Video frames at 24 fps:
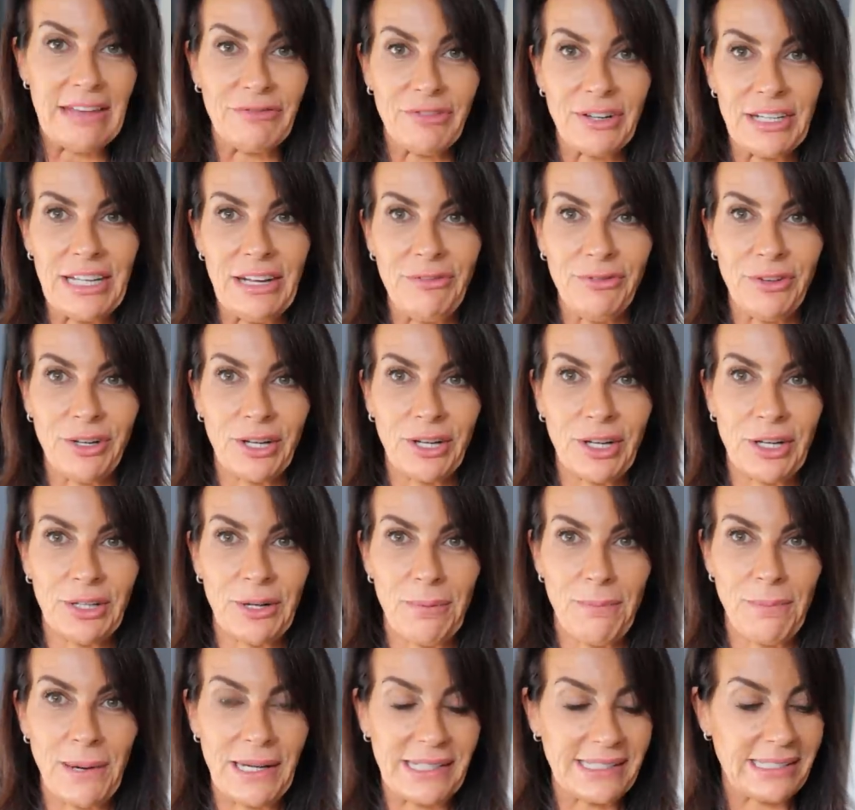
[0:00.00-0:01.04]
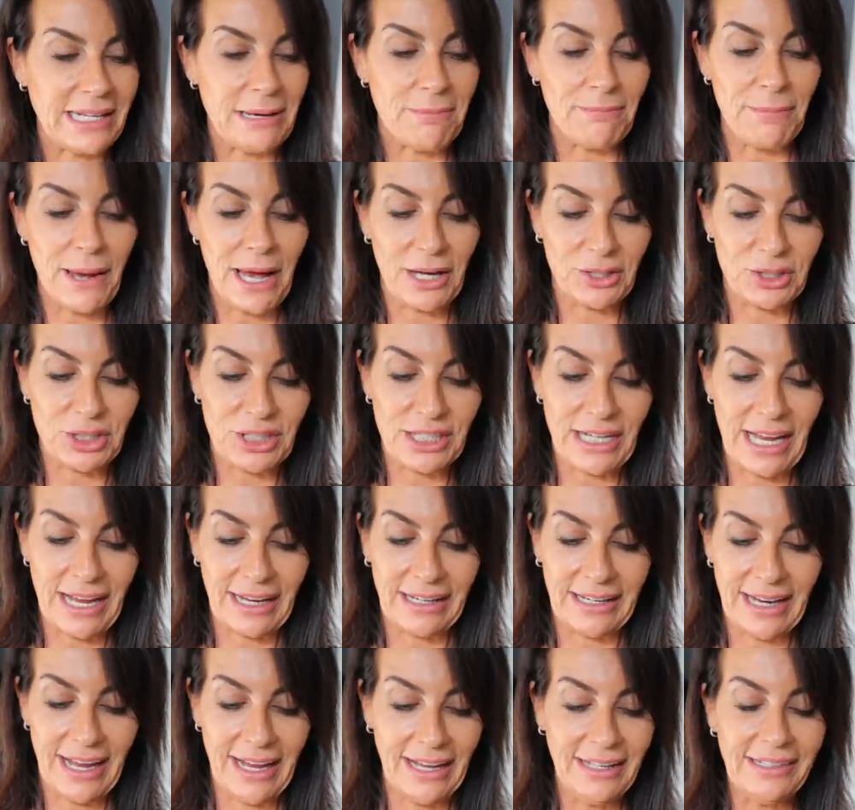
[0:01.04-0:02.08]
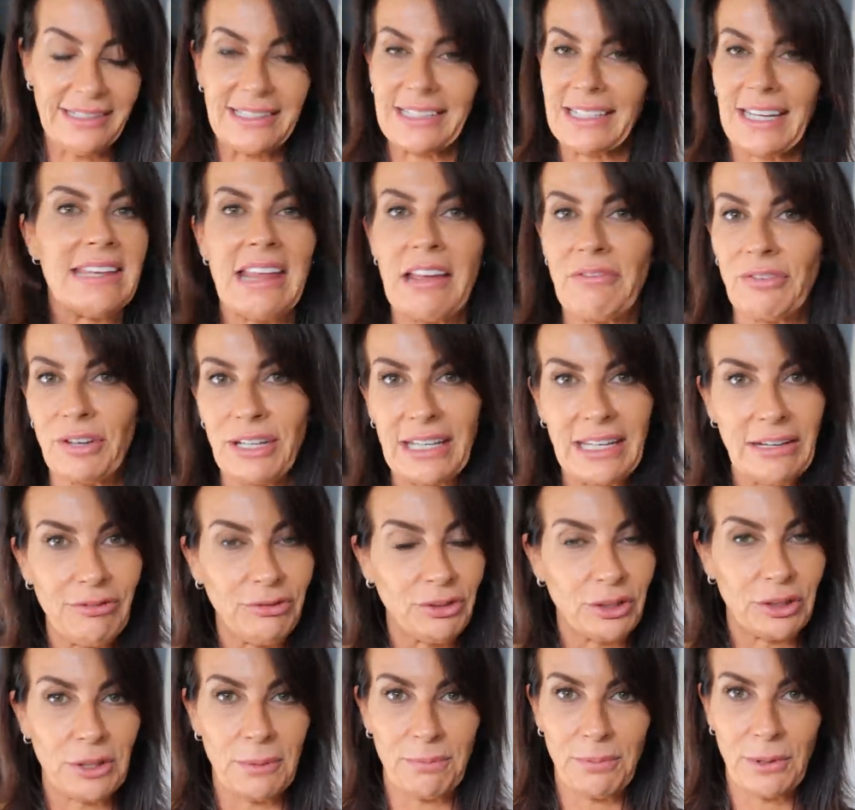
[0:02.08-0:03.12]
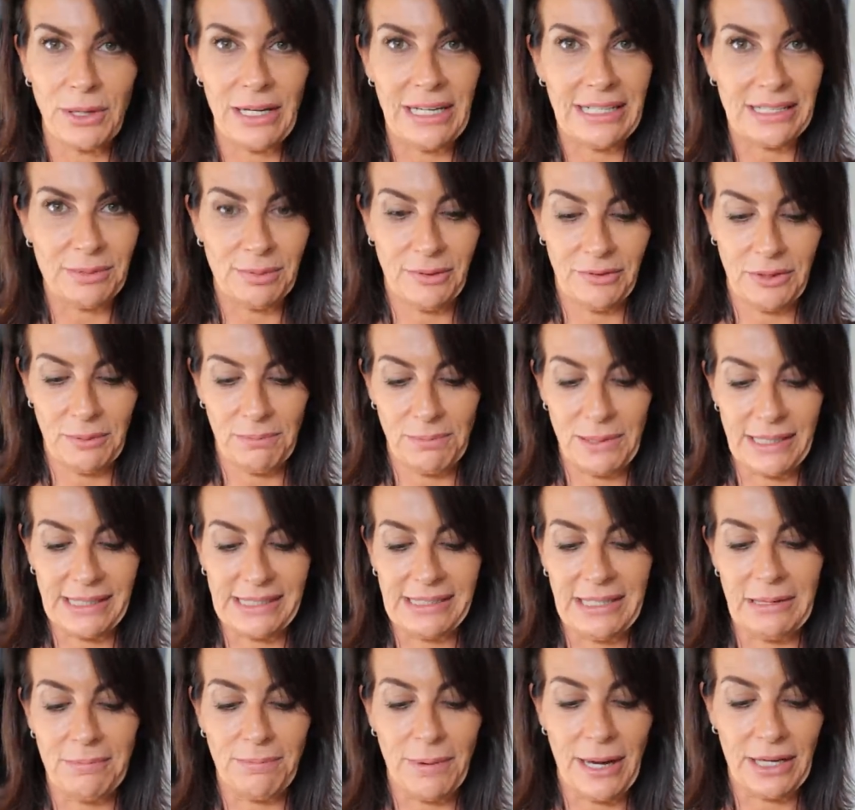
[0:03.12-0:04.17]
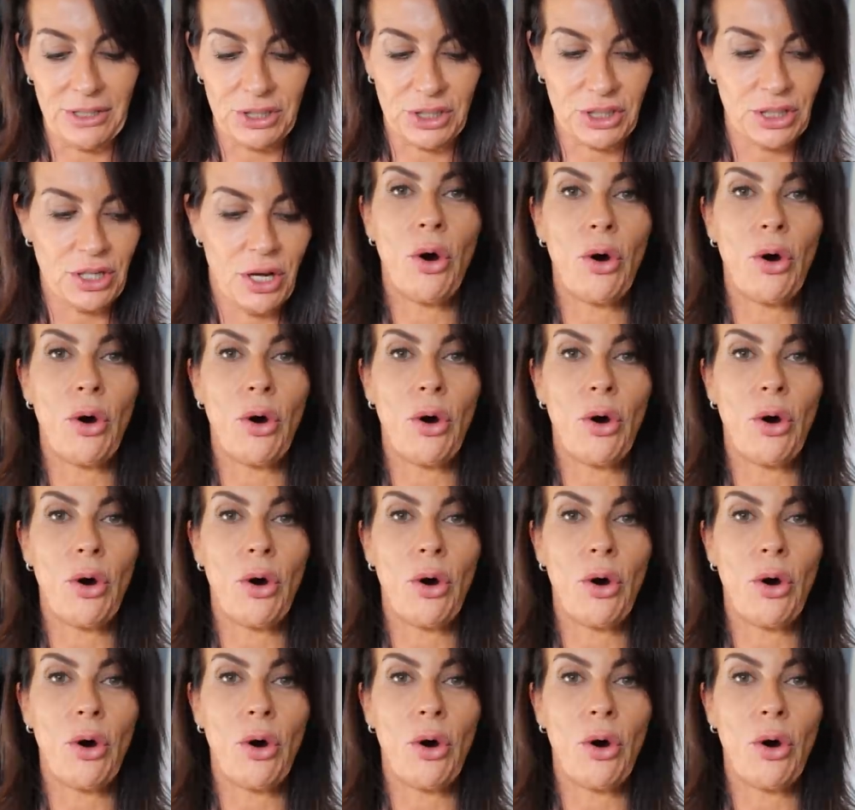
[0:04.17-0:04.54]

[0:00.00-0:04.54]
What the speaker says: Even if you got a plastic patch like that, never give to the police with the plastic patch.